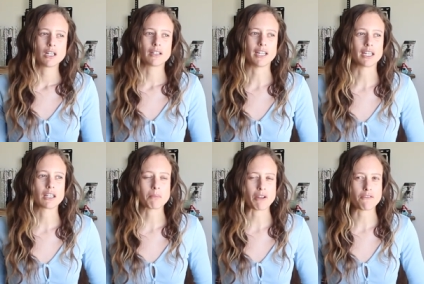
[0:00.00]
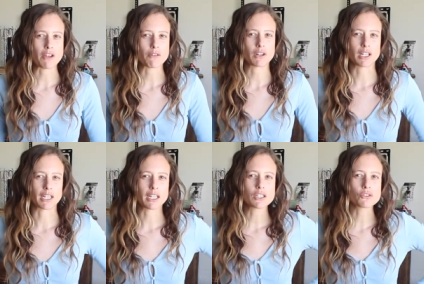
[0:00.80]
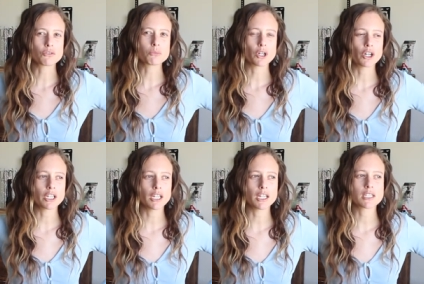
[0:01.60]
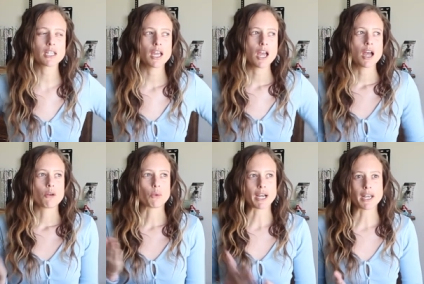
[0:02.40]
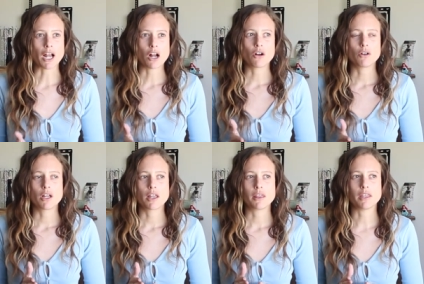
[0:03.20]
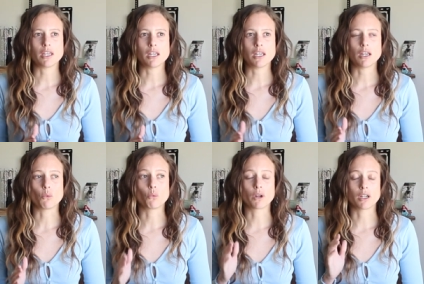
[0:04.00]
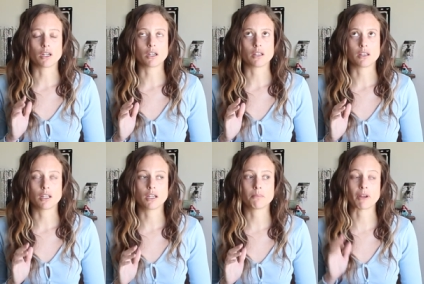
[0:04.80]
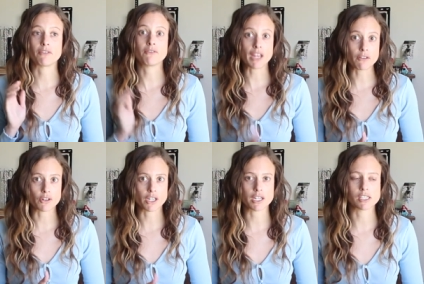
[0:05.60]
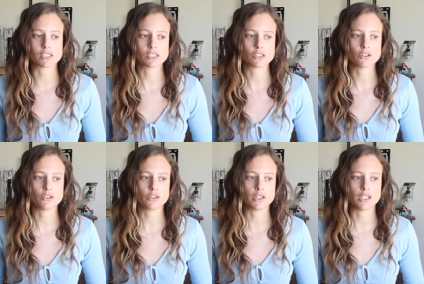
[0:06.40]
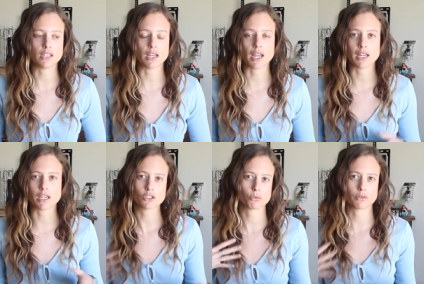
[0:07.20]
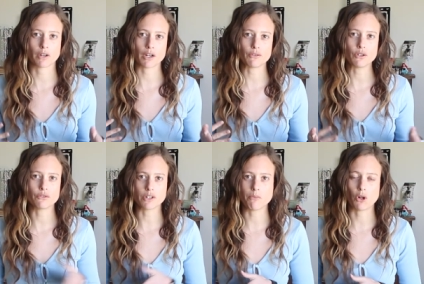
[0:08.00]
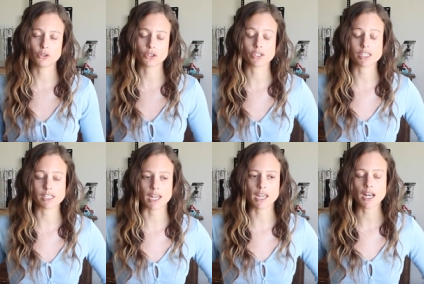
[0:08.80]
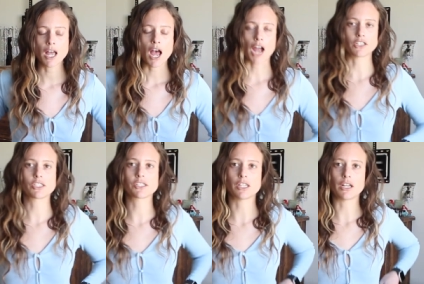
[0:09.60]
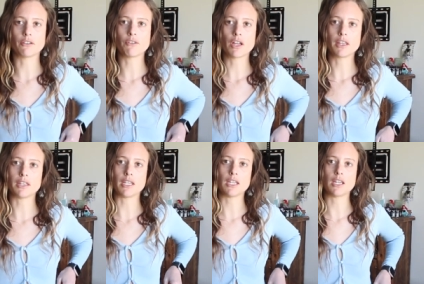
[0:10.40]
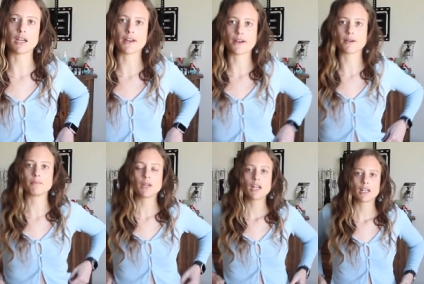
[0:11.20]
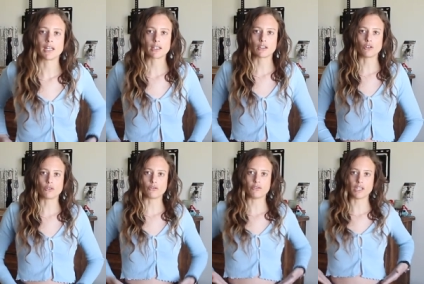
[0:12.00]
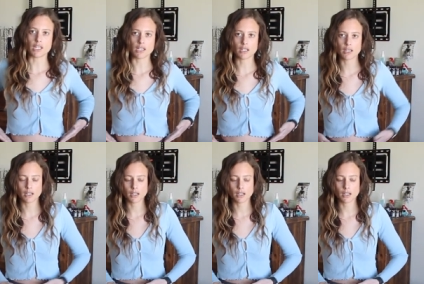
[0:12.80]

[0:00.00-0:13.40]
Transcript: like my favorite leggings from Target. Right now, the uh, my favorite is still the AS Revival from Altar'd State. I just love the um, like the little V